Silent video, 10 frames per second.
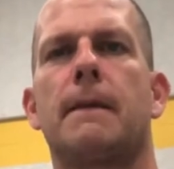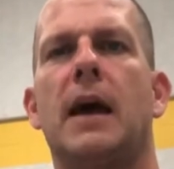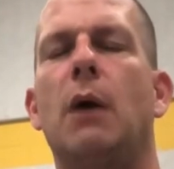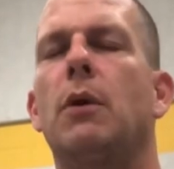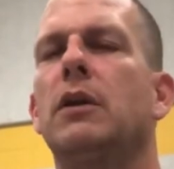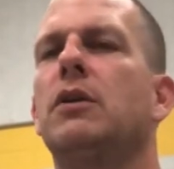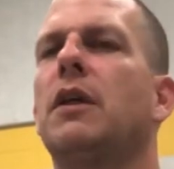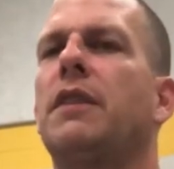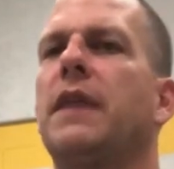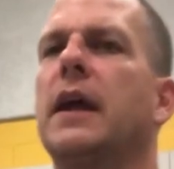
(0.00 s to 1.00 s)
I want you to
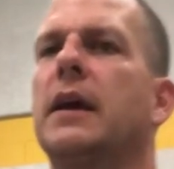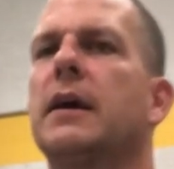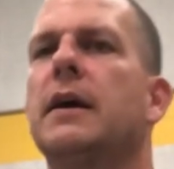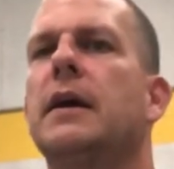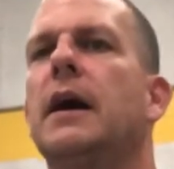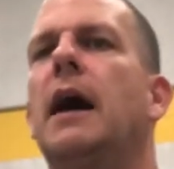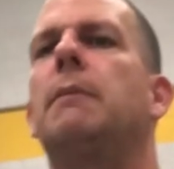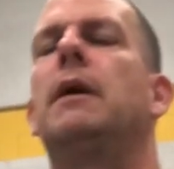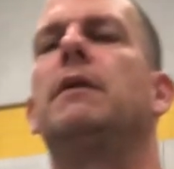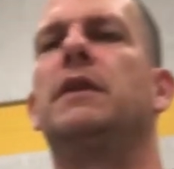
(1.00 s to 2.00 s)
think
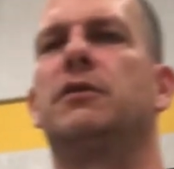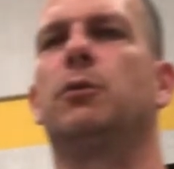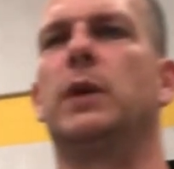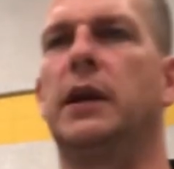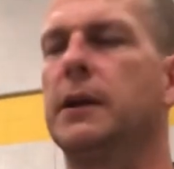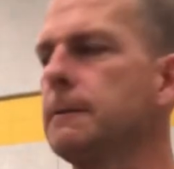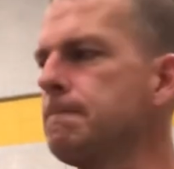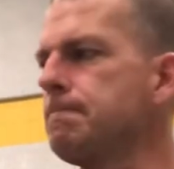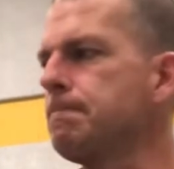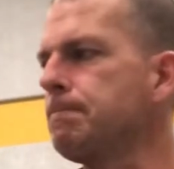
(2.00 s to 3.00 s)
about this week
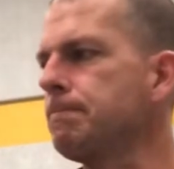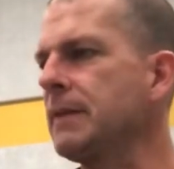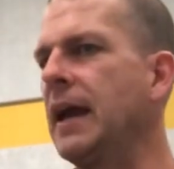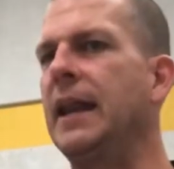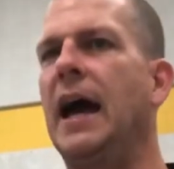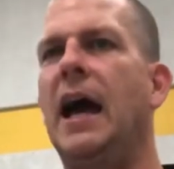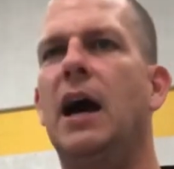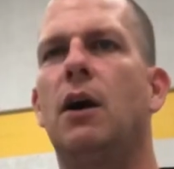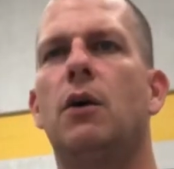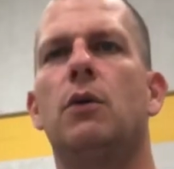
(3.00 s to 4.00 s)
and
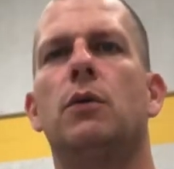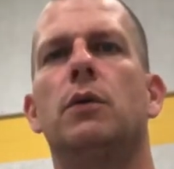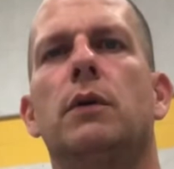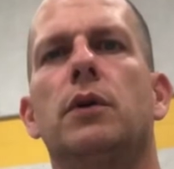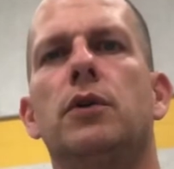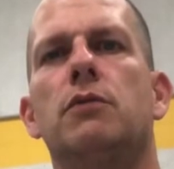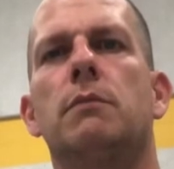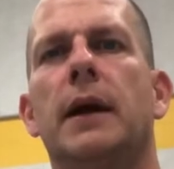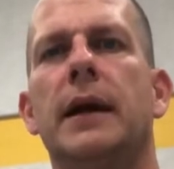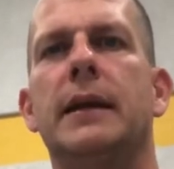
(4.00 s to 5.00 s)
how you
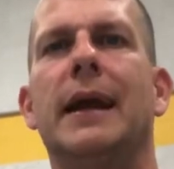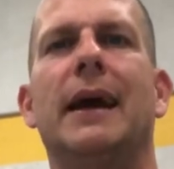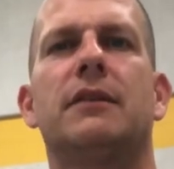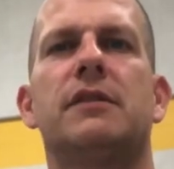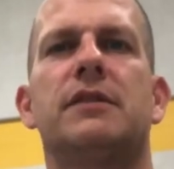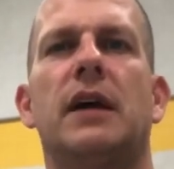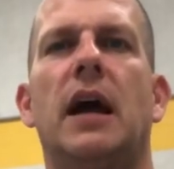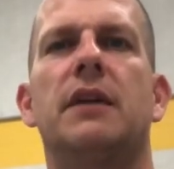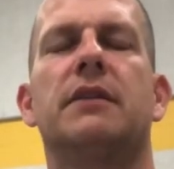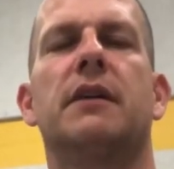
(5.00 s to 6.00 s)
might
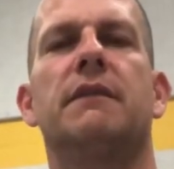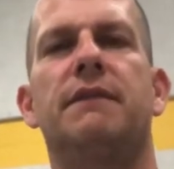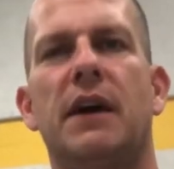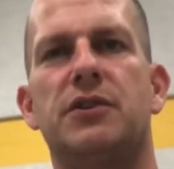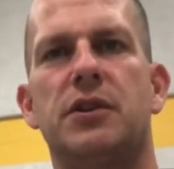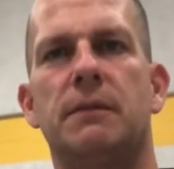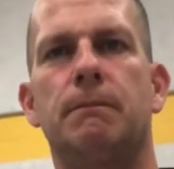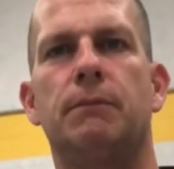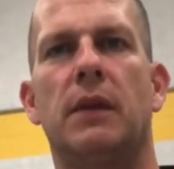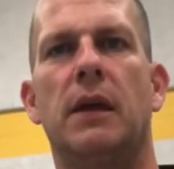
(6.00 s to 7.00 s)
exercise confession
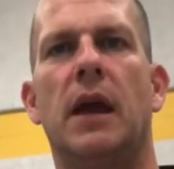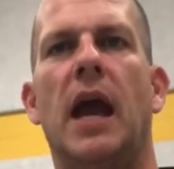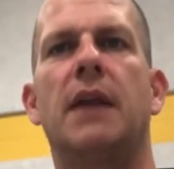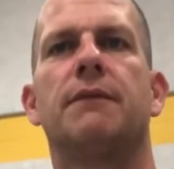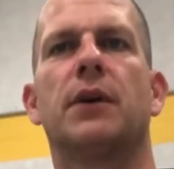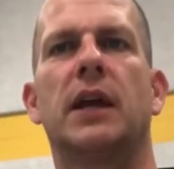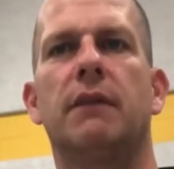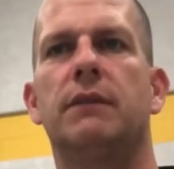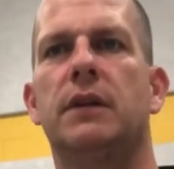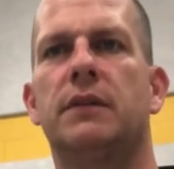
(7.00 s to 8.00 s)
and
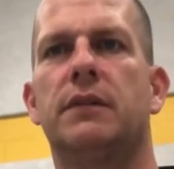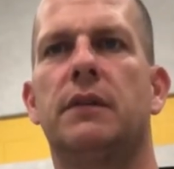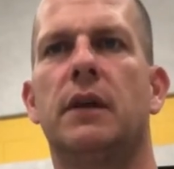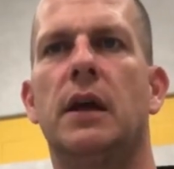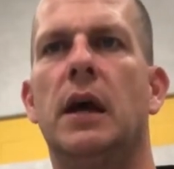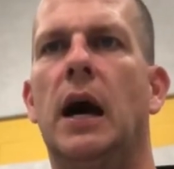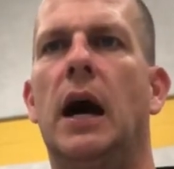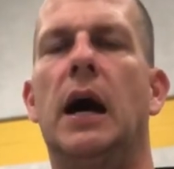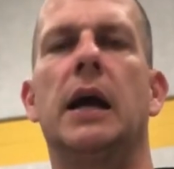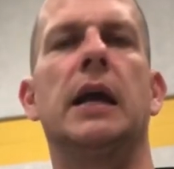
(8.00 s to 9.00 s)
forgiveness
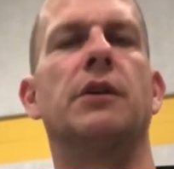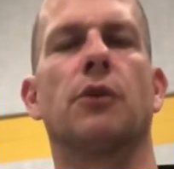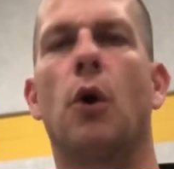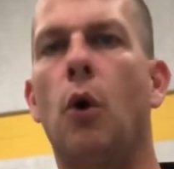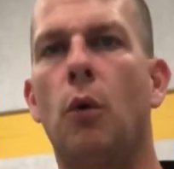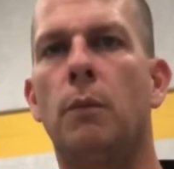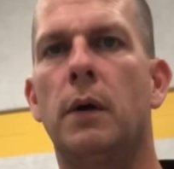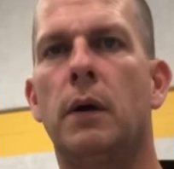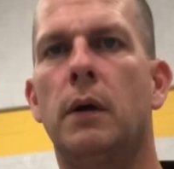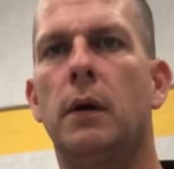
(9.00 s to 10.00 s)
uh, in your home,
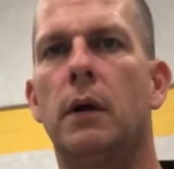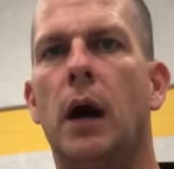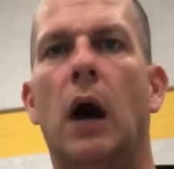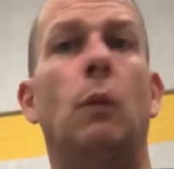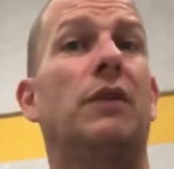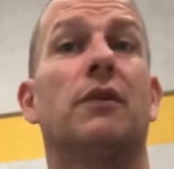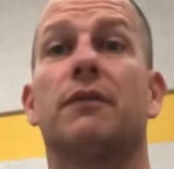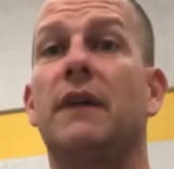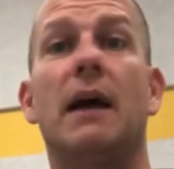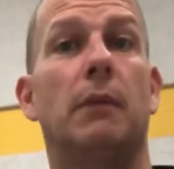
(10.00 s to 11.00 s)
uh, with your
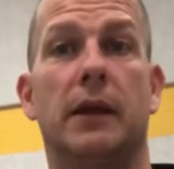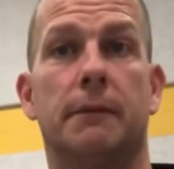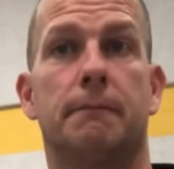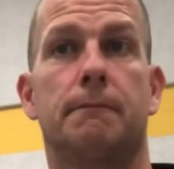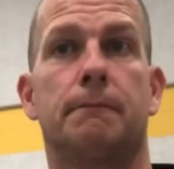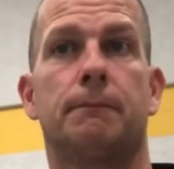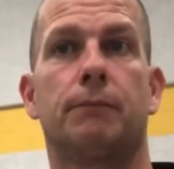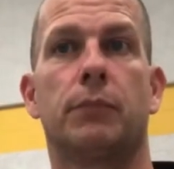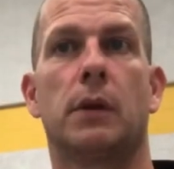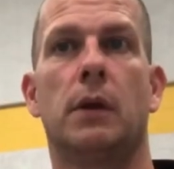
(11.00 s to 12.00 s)
family
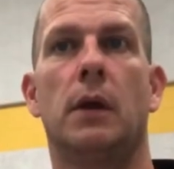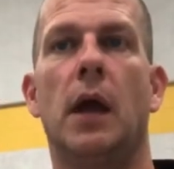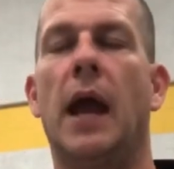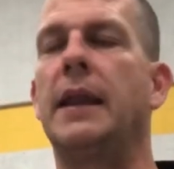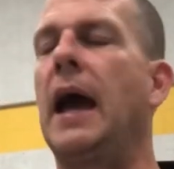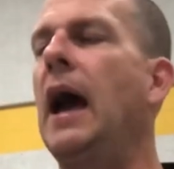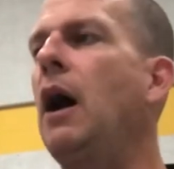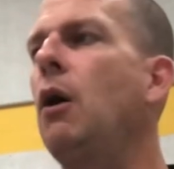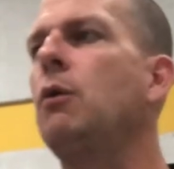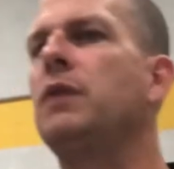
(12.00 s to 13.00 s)
and
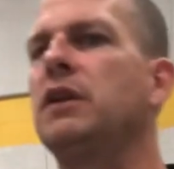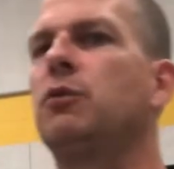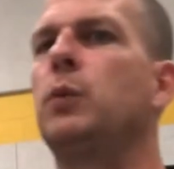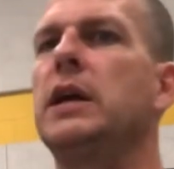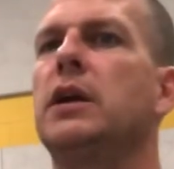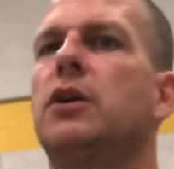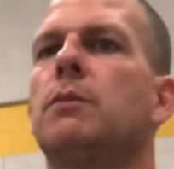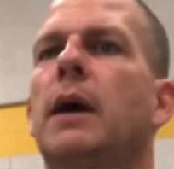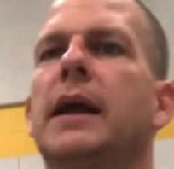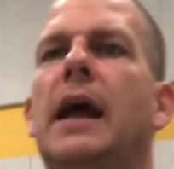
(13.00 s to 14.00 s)
how this week you
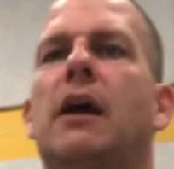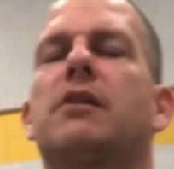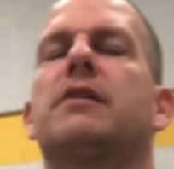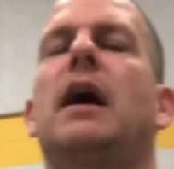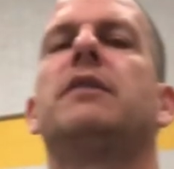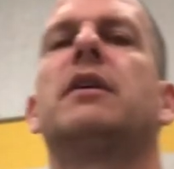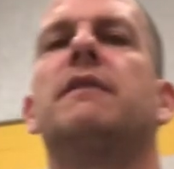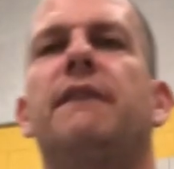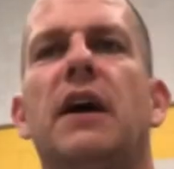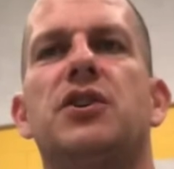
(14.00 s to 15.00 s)
might exercise
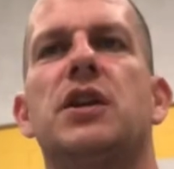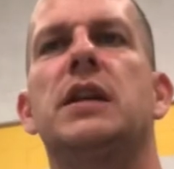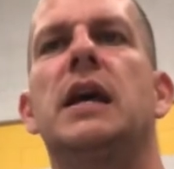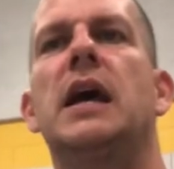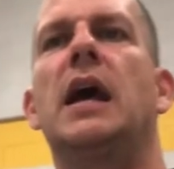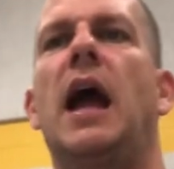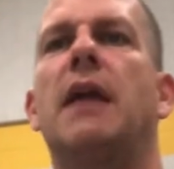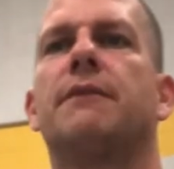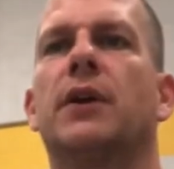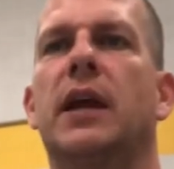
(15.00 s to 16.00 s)
confession
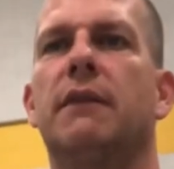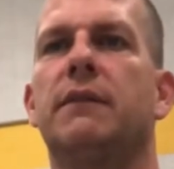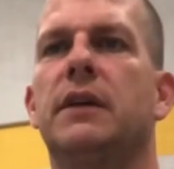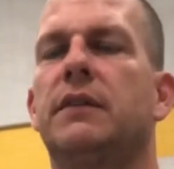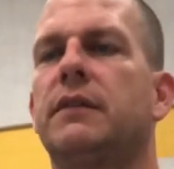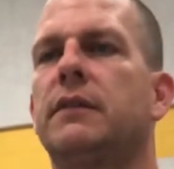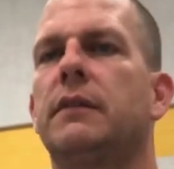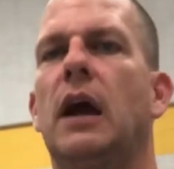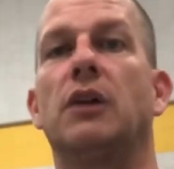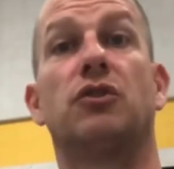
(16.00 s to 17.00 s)
and forgiveness
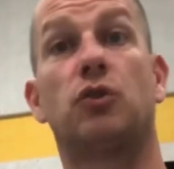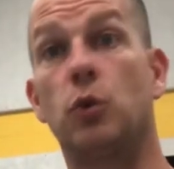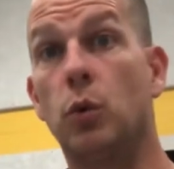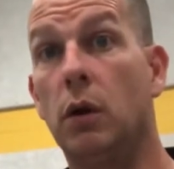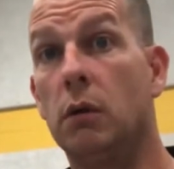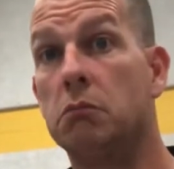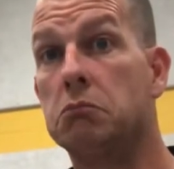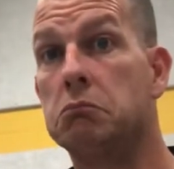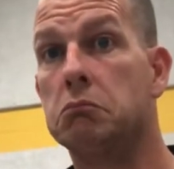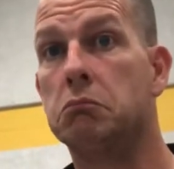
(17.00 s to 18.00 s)
at school,
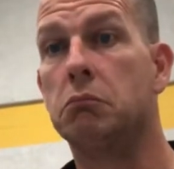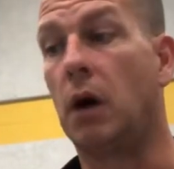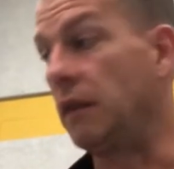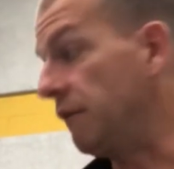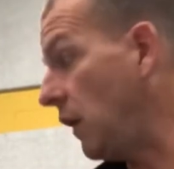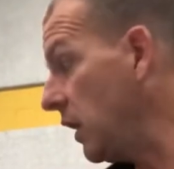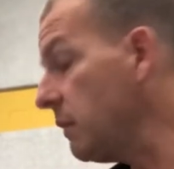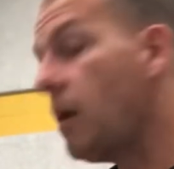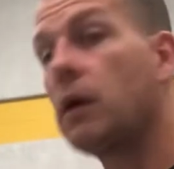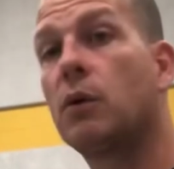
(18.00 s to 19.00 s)
on the
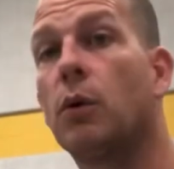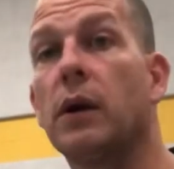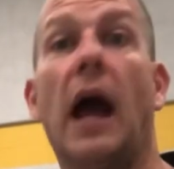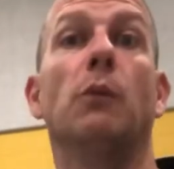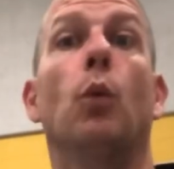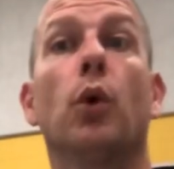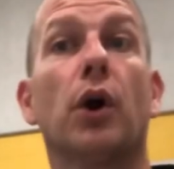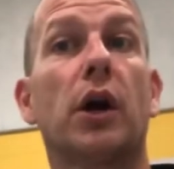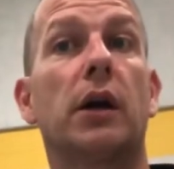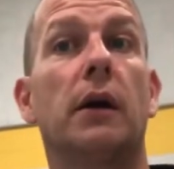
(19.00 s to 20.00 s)
volleyball court, at work.